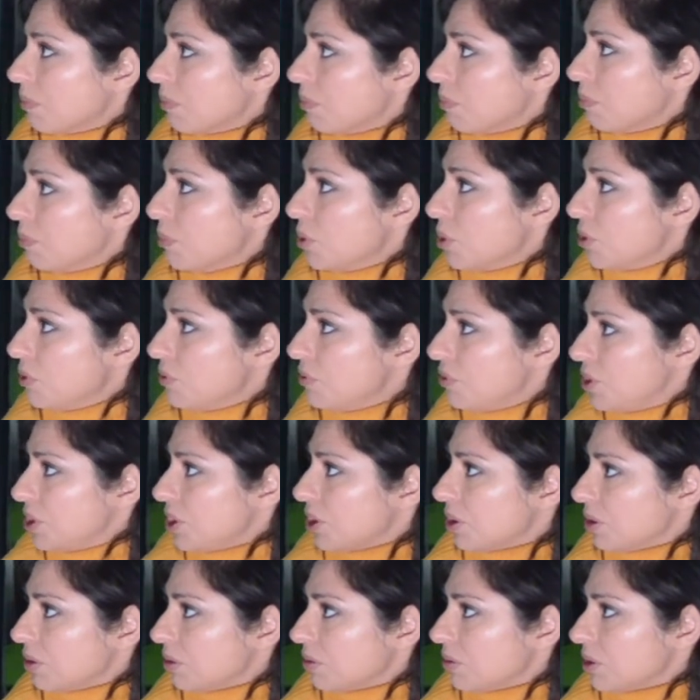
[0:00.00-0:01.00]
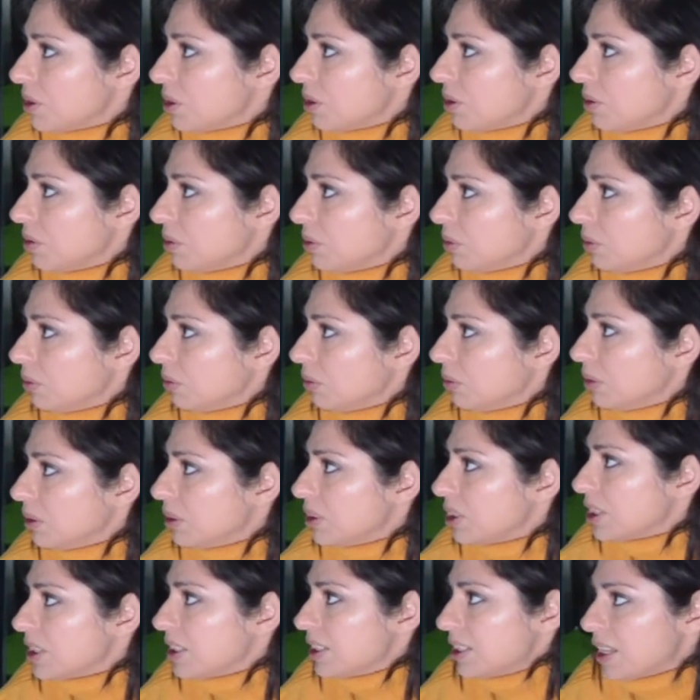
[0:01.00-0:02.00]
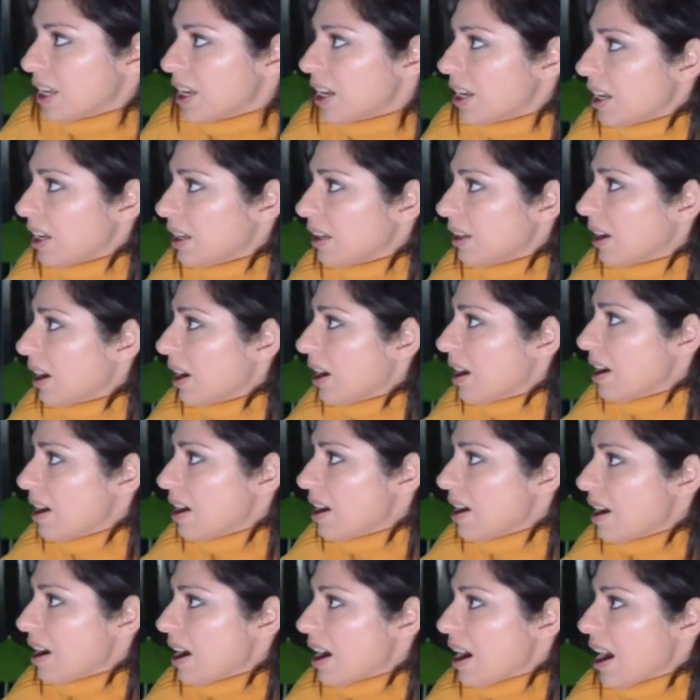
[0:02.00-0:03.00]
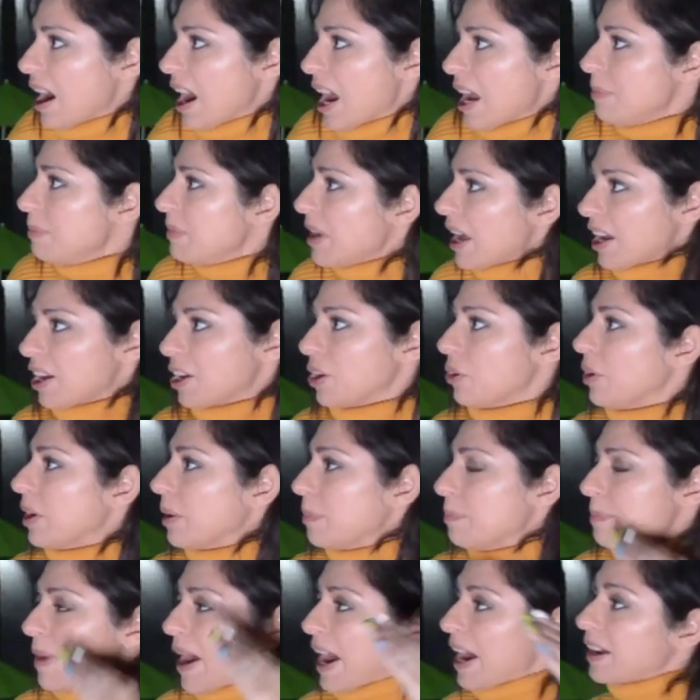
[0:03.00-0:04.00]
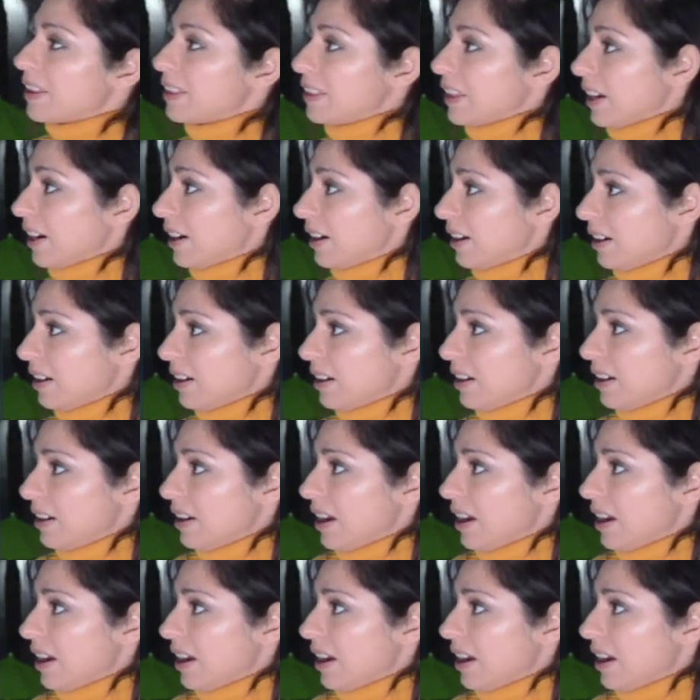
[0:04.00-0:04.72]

moved you to just say, I'm not going back there.